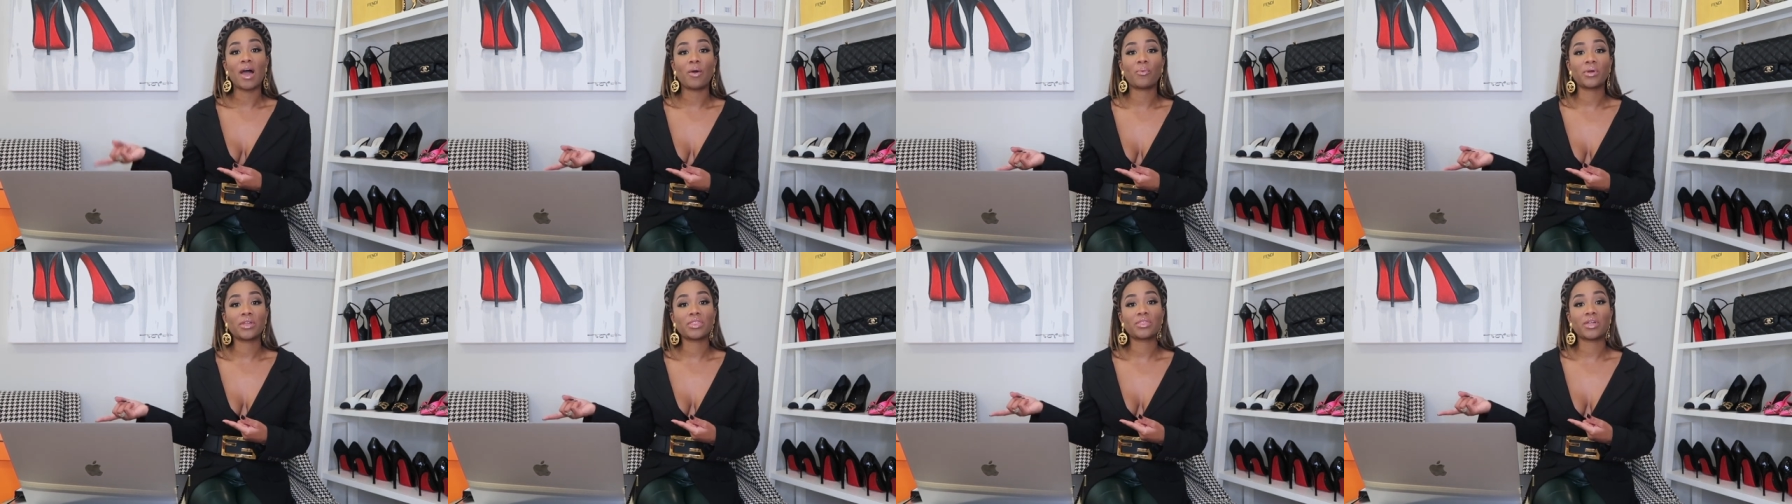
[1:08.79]

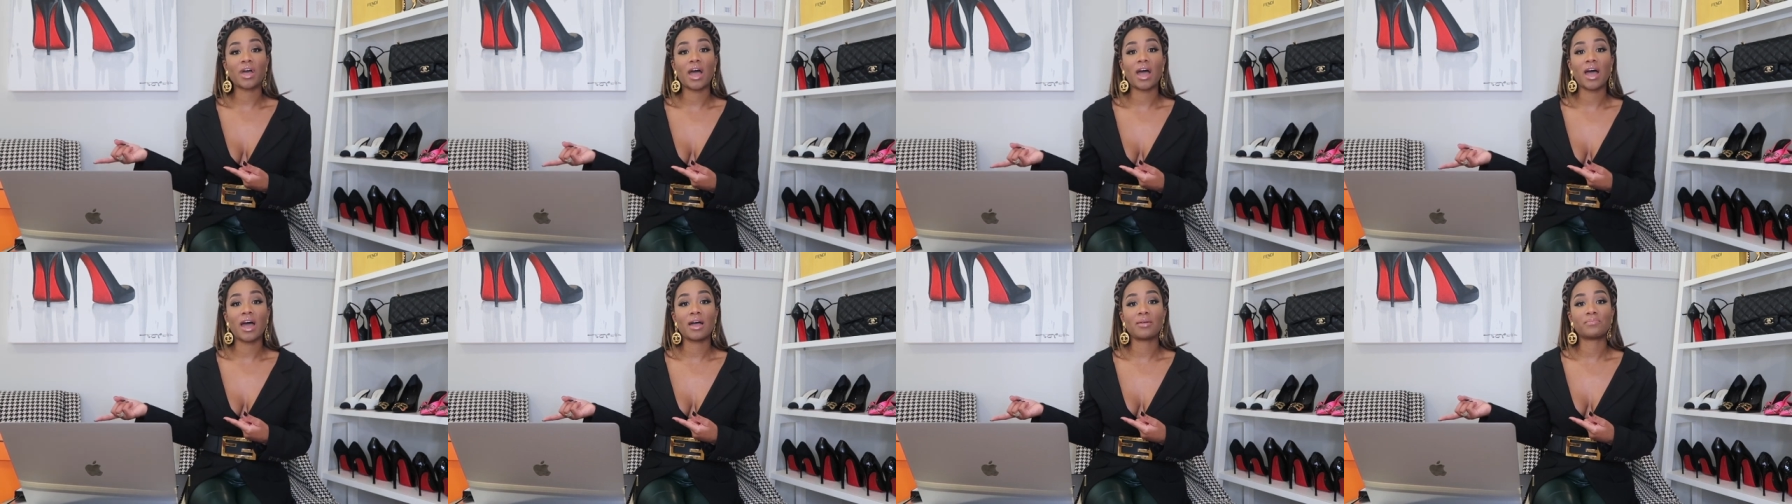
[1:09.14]
with
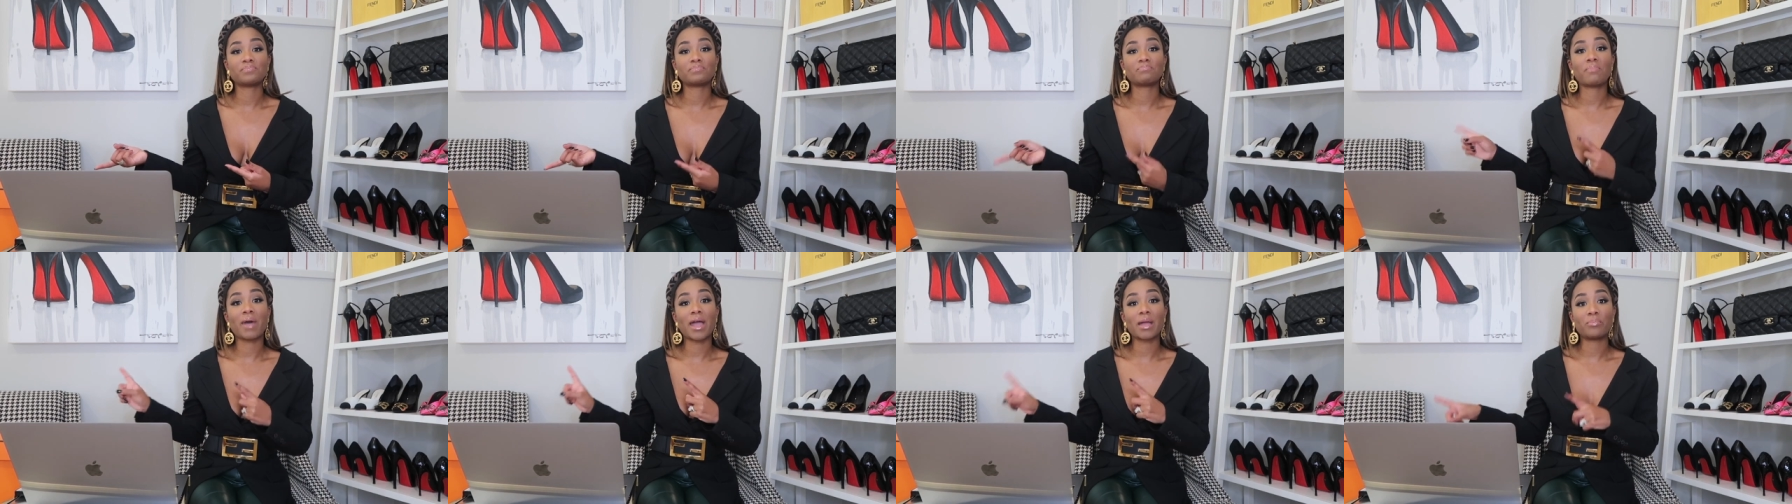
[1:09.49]

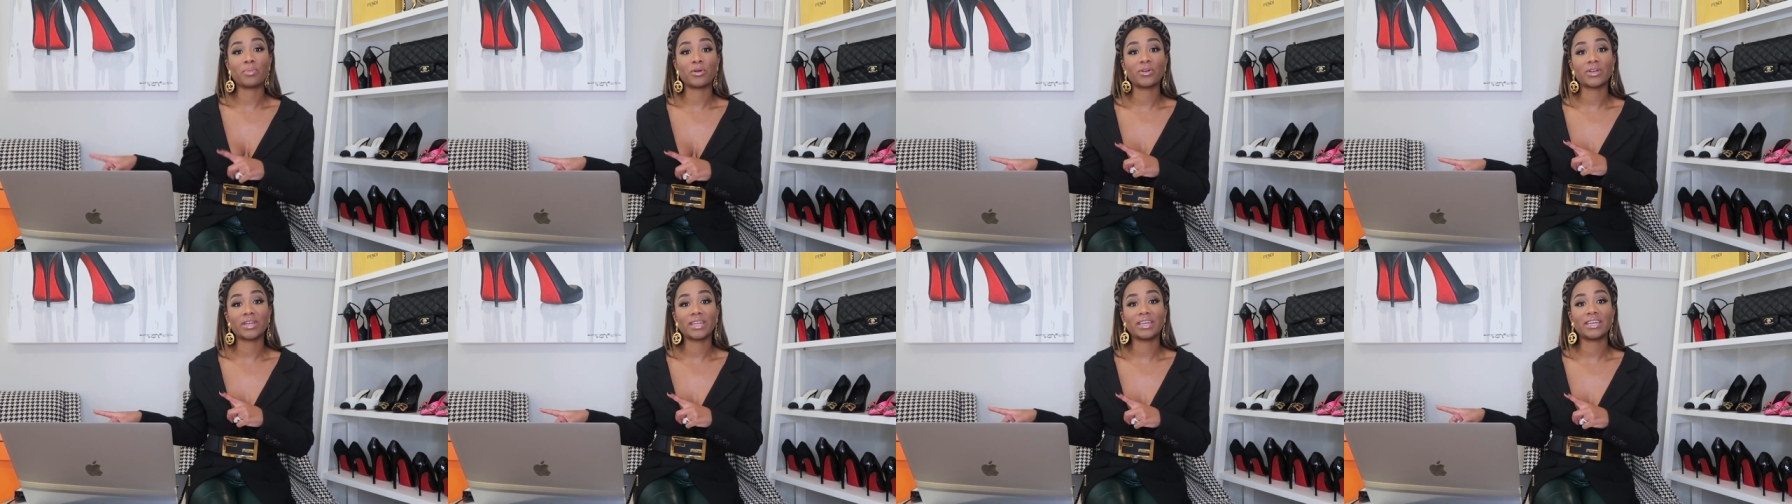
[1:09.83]
my
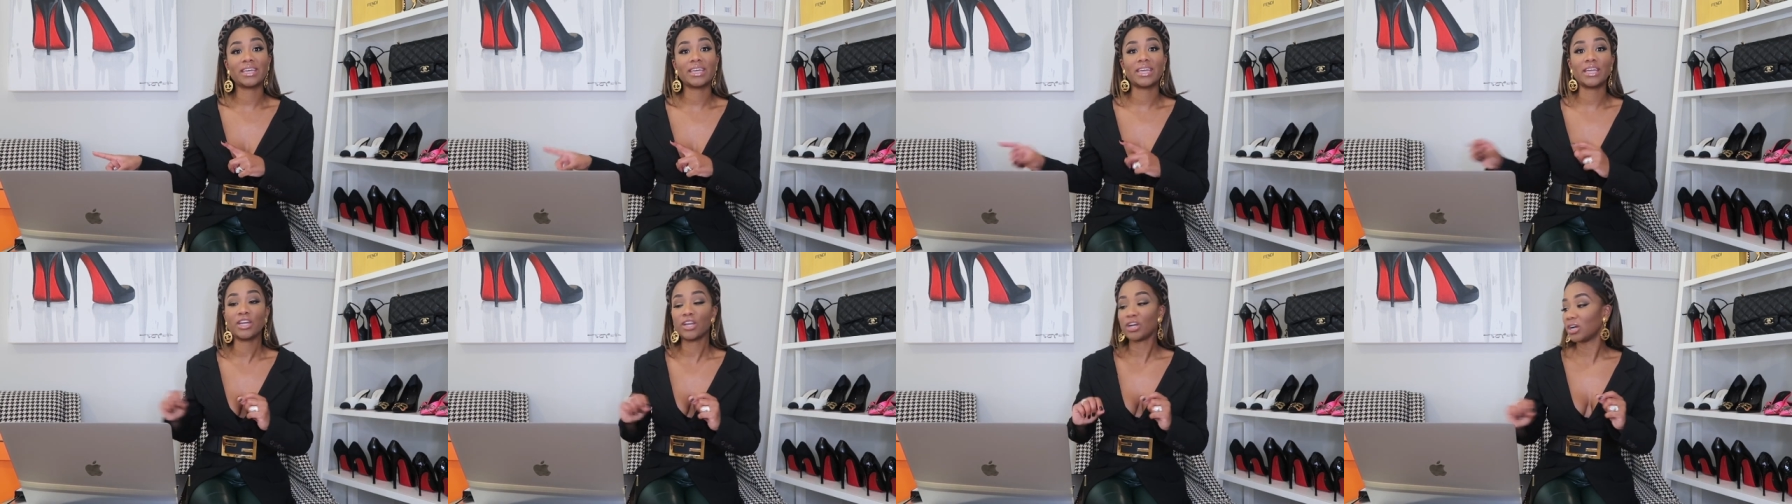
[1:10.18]
Birkin
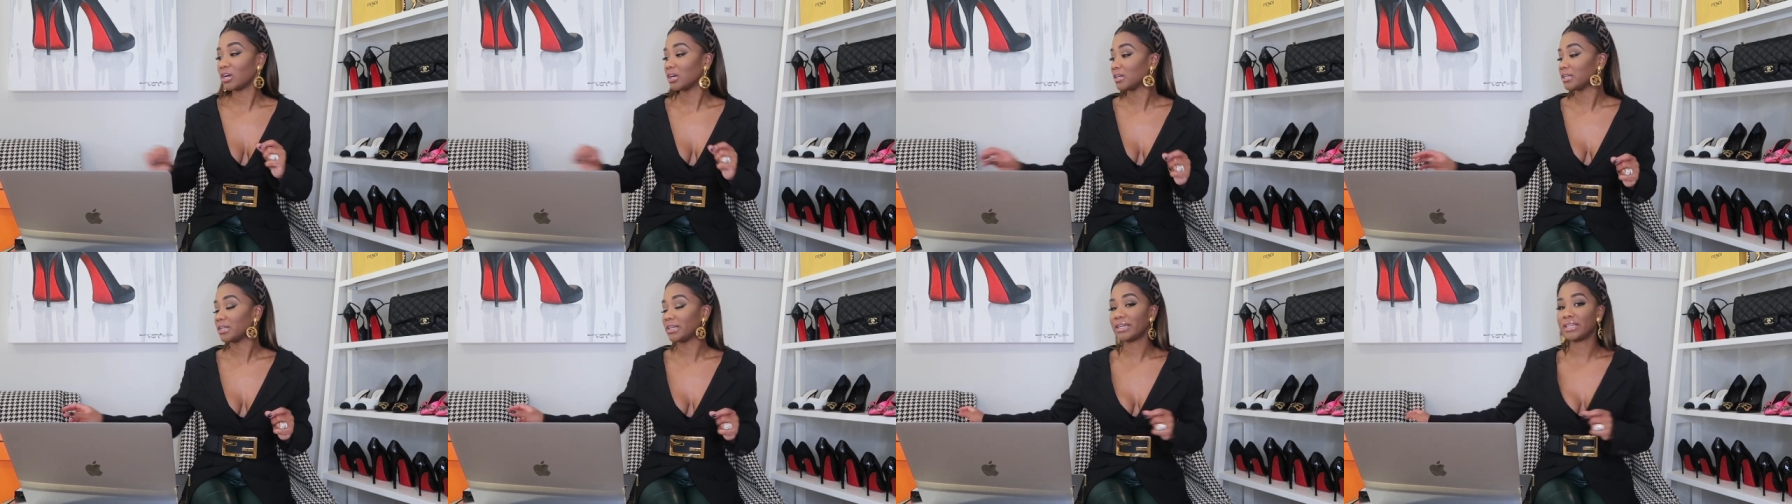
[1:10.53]

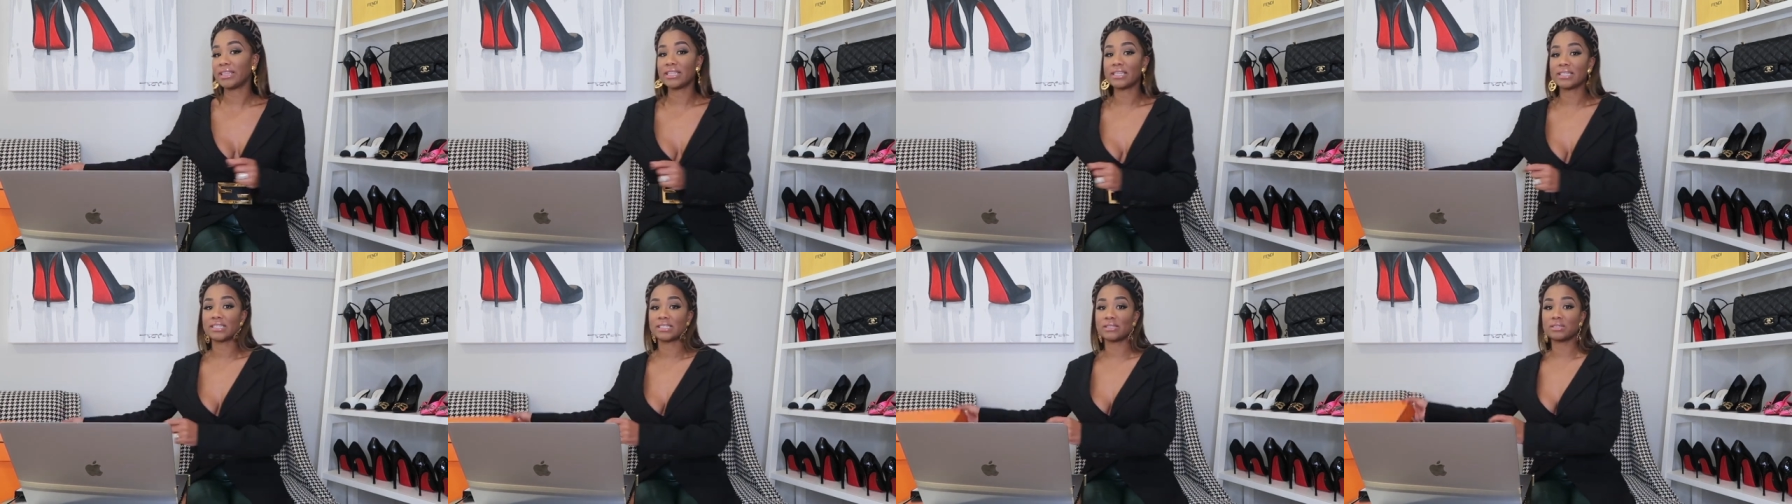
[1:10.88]
here
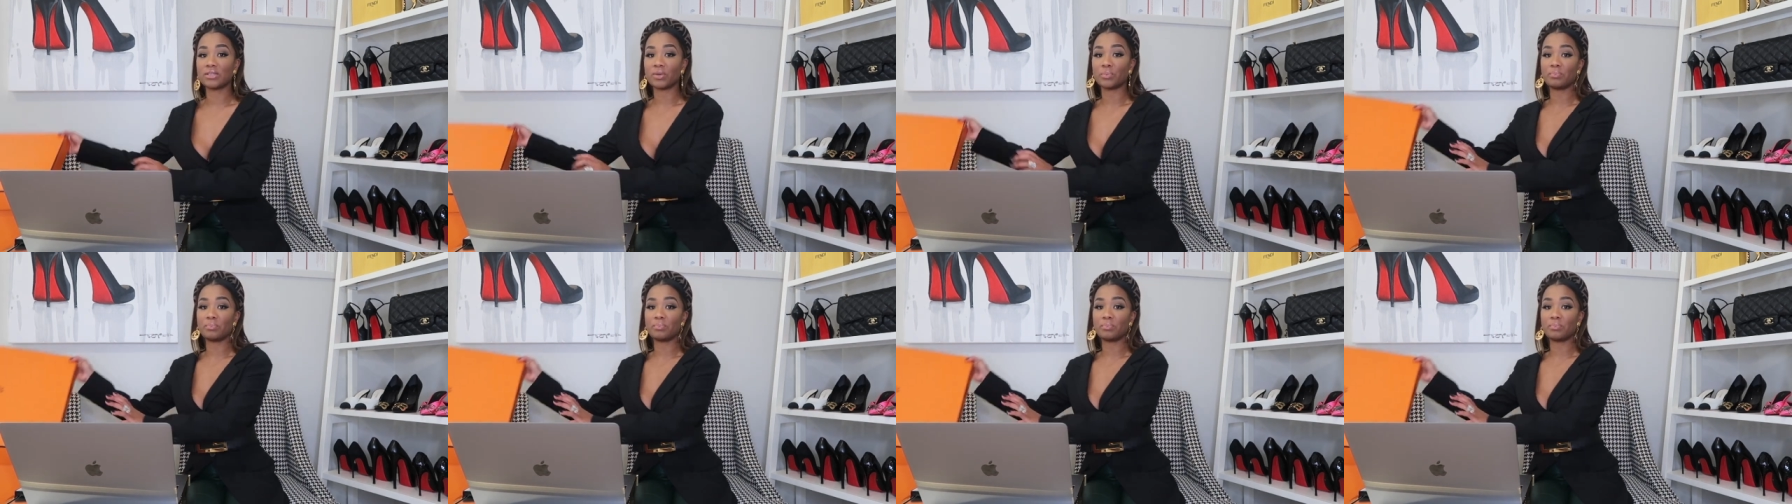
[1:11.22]
in this